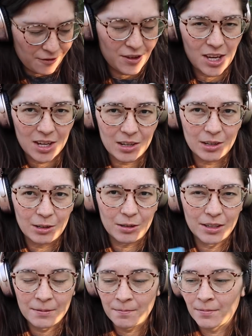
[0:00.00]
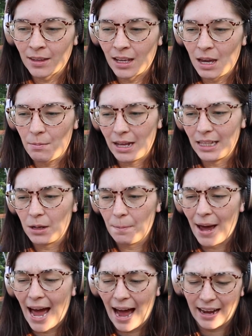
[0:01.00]
few in my little
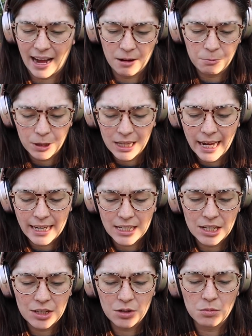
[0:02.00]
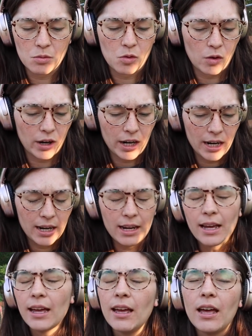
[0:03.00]
pack. I would like to do more
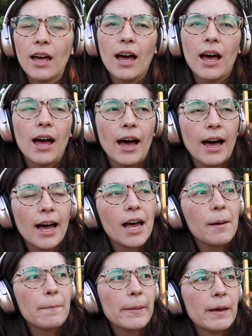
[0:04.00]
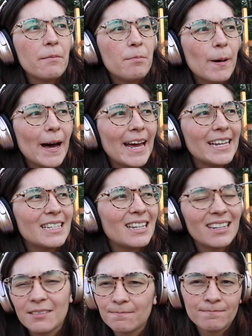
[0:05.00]
um, but
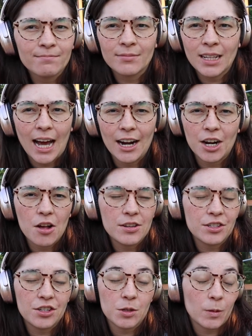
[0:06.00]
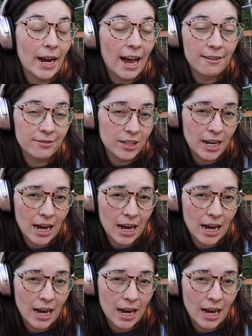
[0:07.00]
I don't know, this is just what I have for